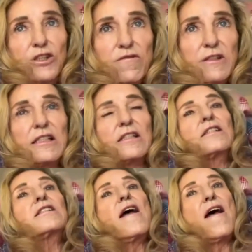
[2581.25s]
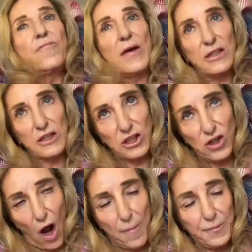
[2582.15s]
services have been
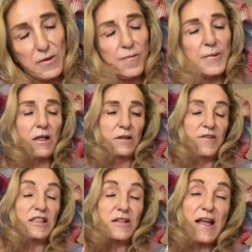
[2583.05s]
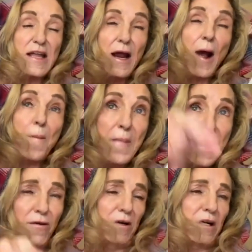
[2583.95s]
stopped because of this in
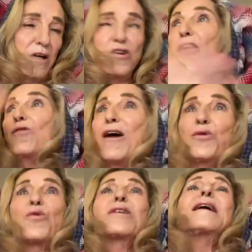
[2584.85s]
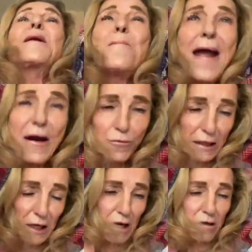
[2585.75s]
America, not around the world, in
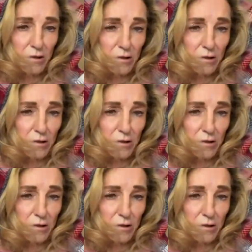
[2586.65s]
America.